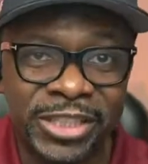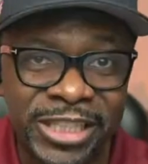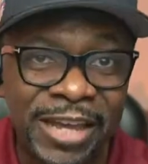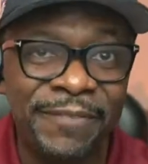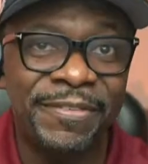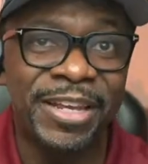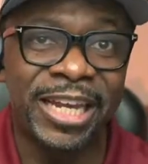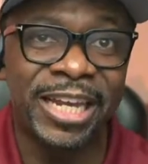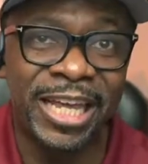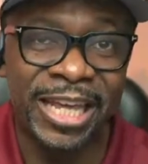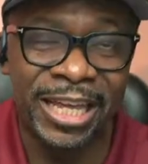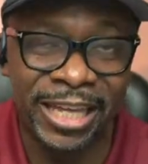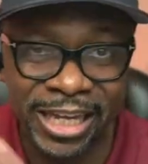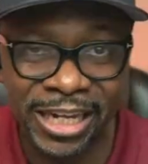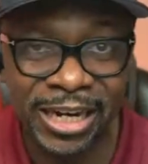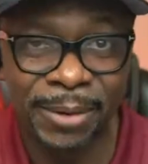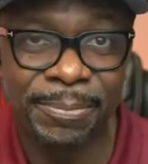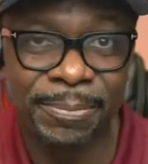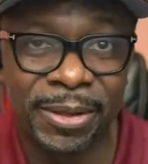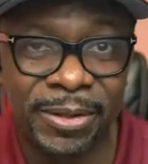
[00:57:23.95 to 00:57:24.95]
Stephen didn't
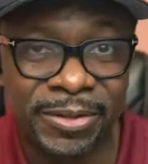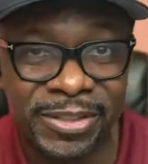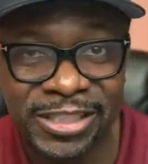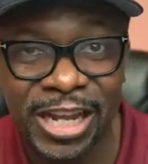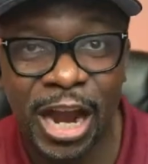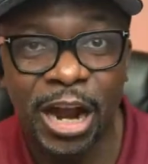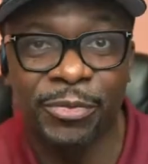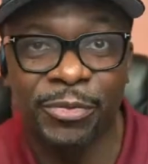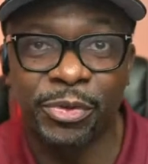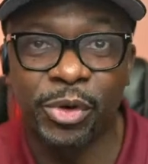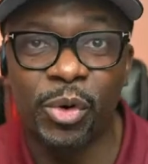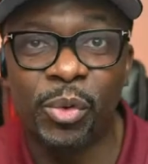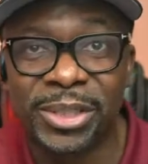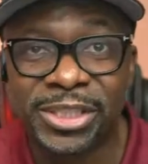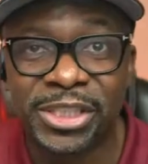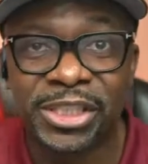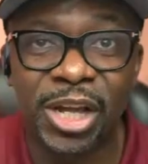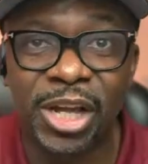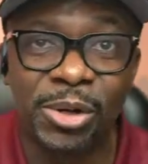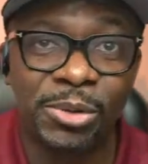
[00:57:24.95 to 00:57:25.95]
get up and start
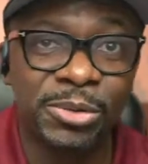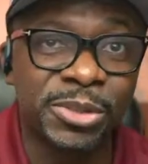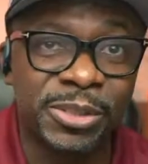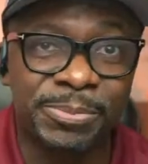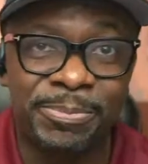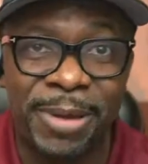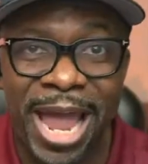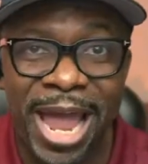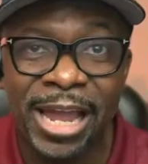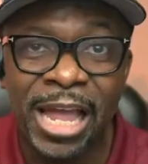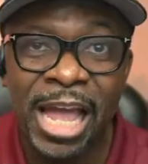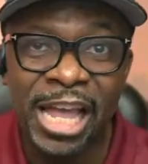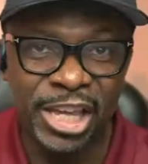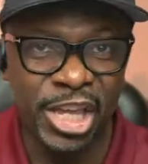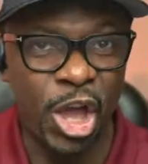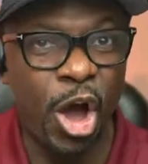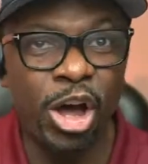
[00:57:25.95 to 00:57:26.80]
throwing stones back.